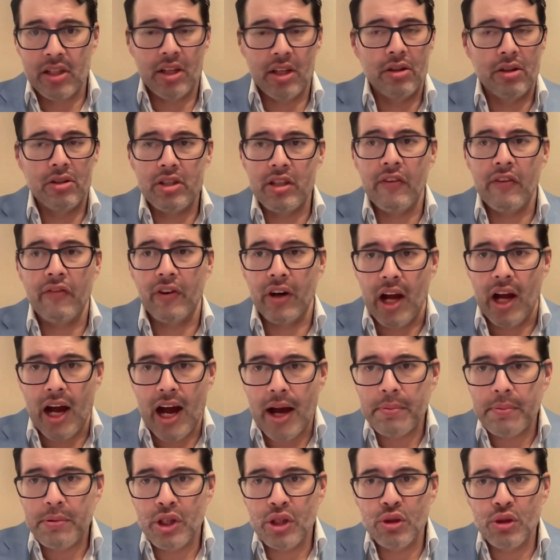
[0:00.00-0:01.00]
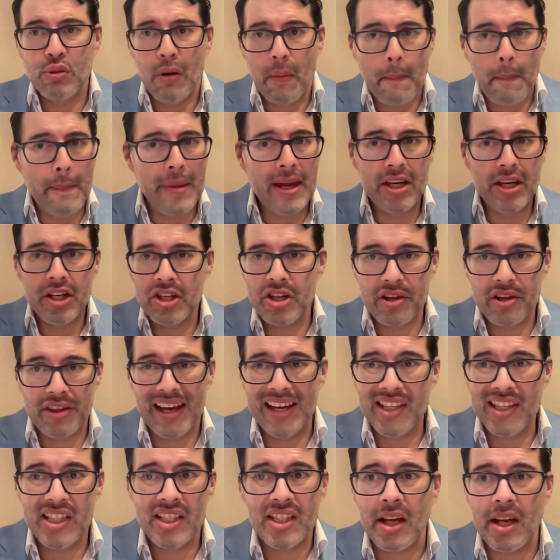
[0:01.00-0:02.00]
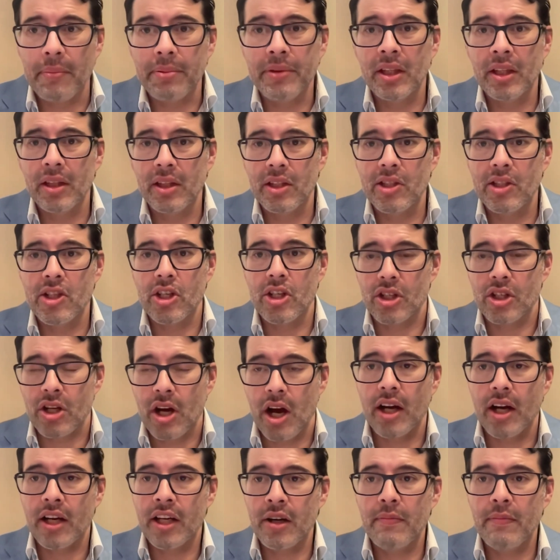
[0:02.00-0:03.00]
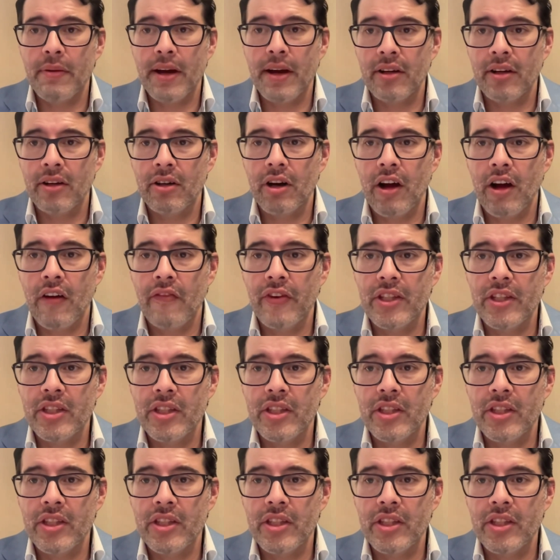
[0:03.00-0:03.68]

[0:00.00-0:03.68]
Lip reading: and there's different options, but making sure that's something that you're talking about in your office,